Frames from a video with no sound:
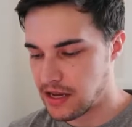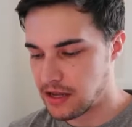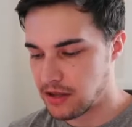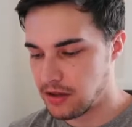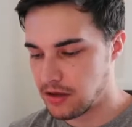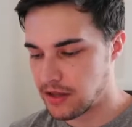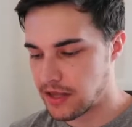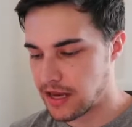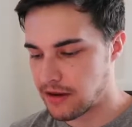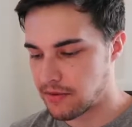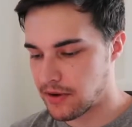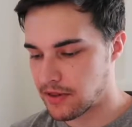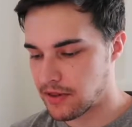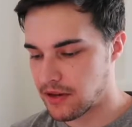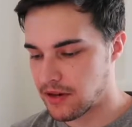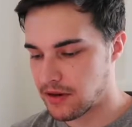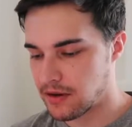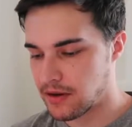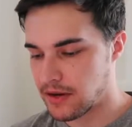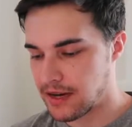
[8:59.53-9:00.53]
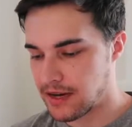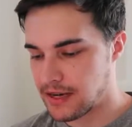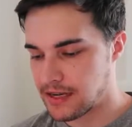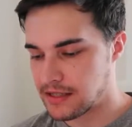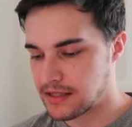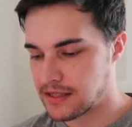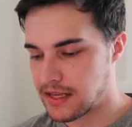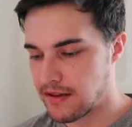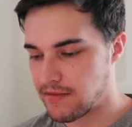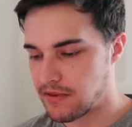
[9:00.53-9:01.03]
Look at that right there,
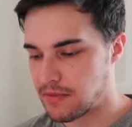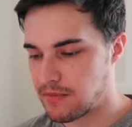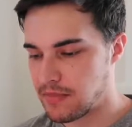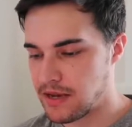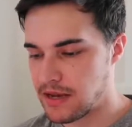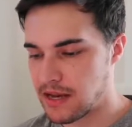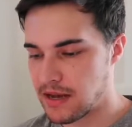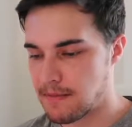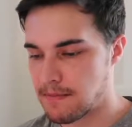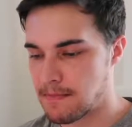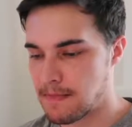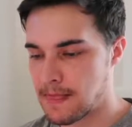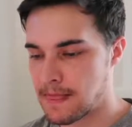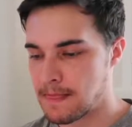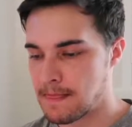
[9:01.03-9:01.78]
7 p.m.